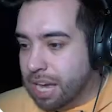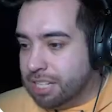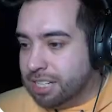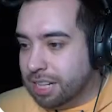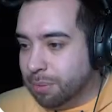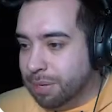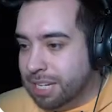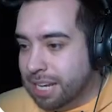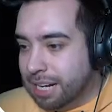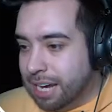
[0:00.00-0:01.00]
Guys, I think we
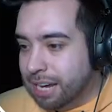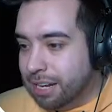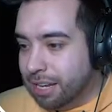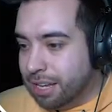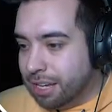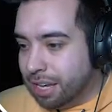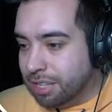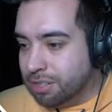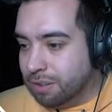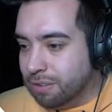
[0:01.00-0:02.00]
did it.
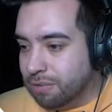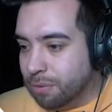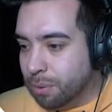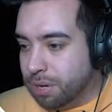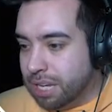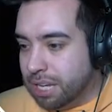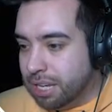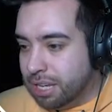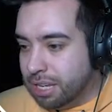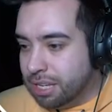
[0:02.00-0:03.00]
Okay, so
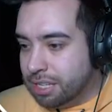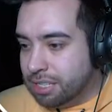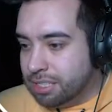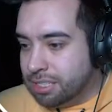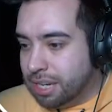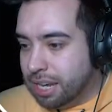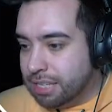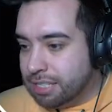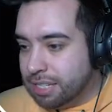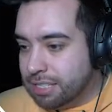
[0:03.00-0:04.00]
forty, six,